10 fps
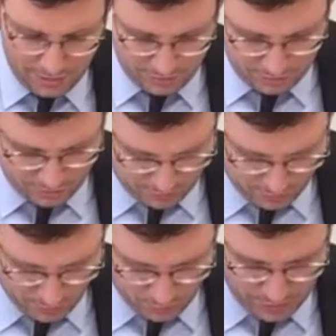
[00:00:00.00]
I start
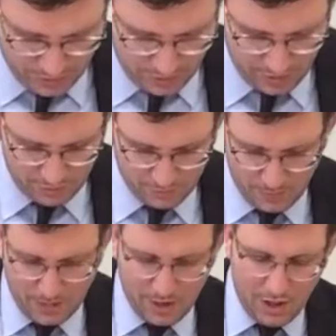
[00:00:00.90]
ringing here.
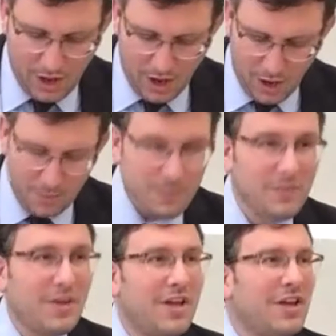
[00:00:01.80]

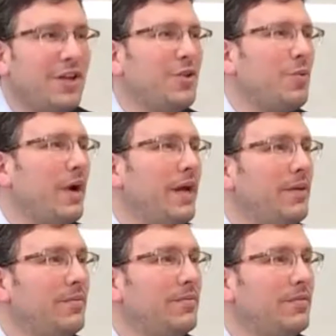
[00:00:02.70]
Either way,
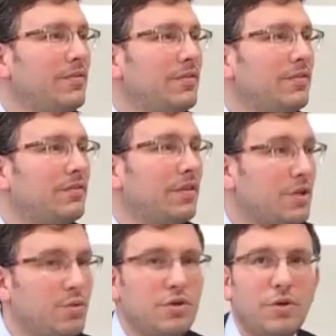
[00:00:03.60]
let's
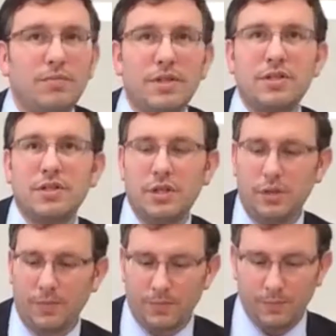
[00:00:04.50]
resume. Let's continue.
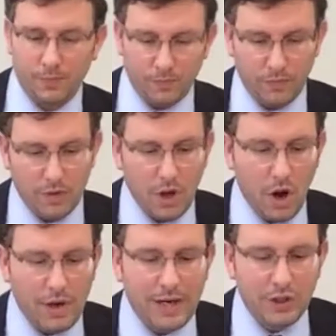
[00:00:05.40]

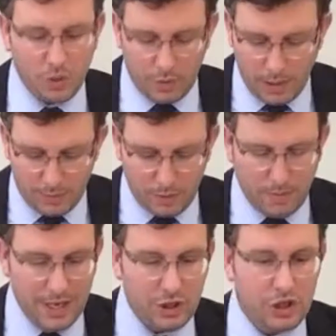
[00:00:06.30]
Okay, so we're up to
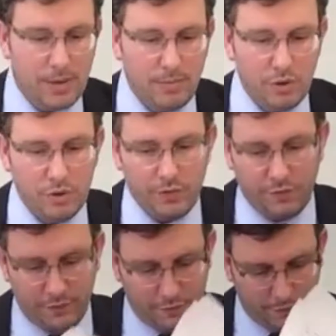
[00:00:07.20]
page number
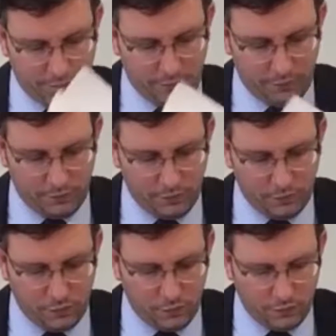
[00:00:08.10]

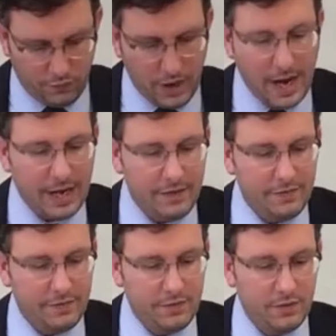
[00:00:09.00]
5,
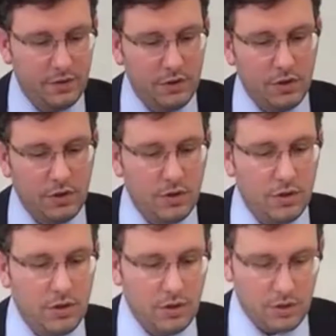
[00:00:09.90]

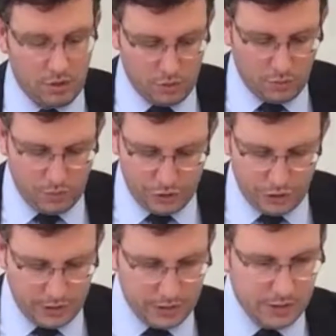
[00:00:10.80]
which
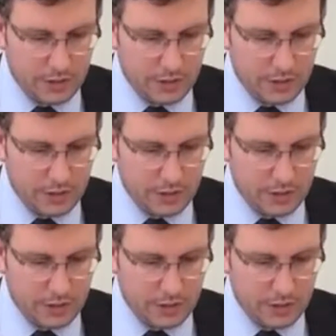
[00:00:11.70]
is